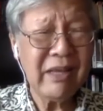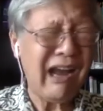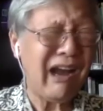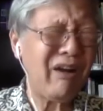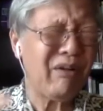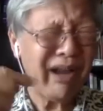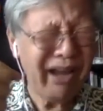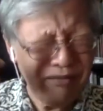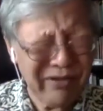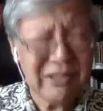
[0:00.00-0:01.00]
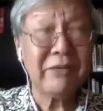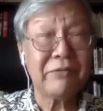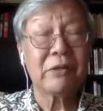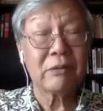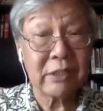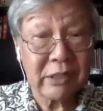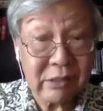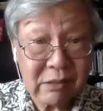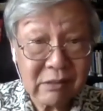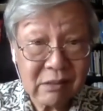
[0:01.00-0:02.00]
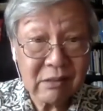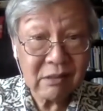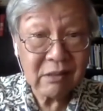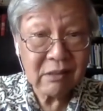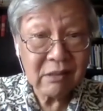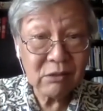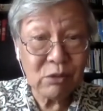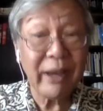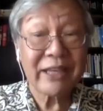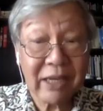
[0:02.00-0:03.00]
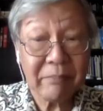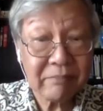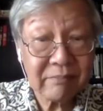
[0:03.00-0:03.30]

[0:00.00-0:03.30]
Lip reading: however difficult it is to accept.